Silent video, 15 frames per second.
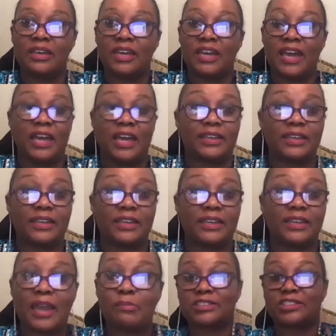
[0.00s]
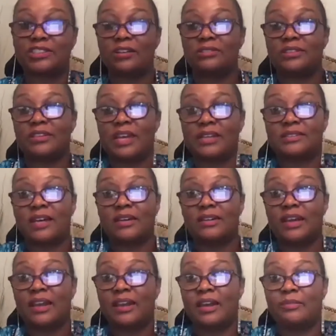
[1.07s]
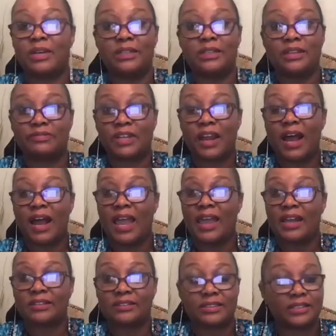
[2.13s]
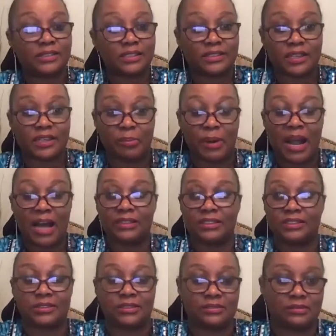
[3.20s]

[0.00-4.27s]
and came back to church the next Sunday and we lifted our hands. This is the apology.